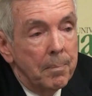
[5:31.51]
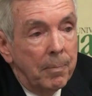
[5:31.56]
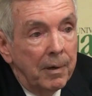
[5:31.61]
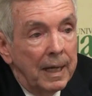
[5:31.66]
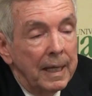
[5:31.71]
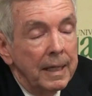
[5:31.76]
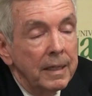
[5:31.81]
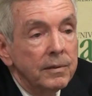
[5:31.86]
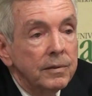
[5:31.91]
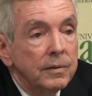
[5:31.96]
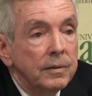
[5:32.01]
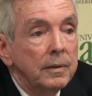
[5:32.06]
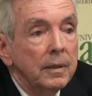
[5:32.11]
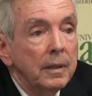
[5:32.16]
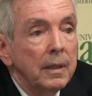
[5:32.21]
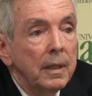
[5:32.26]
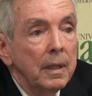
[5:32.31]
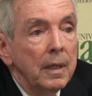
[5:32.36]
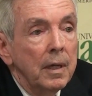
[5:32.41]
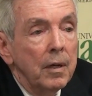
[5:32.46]
placed
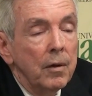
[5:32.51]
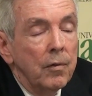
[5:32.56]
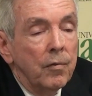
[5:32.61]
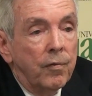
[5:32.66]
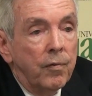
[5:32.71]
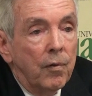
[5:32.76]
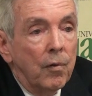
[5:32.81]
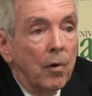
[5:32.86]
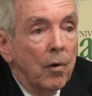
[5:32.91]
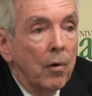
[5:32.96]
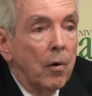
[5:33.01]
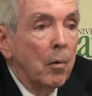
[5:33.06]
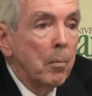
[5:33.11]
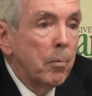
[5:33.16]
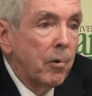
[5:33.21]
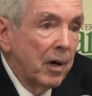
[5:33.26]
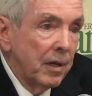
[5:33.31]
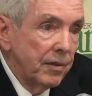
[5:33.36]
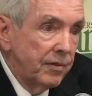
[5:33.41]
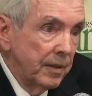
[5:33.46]
for
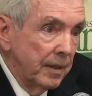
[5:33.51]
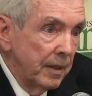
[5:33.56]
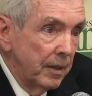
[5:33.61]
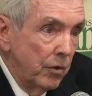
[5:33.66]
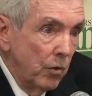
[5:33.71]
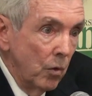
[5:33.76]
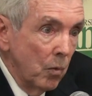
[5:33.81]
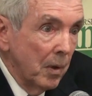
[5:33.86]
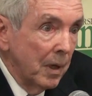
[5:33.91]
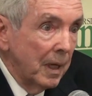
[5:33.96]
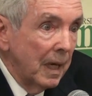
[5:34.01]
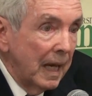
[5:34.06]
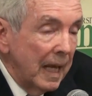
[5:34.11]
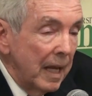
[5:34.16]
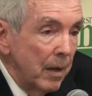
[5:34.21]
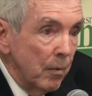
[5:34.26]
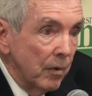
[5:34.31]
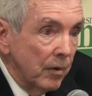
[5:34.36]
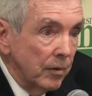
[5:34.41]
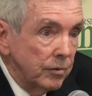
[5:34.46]
oppressing Cuban
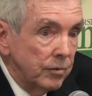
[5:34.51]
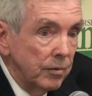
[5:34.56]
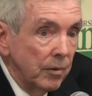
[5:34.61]
labor.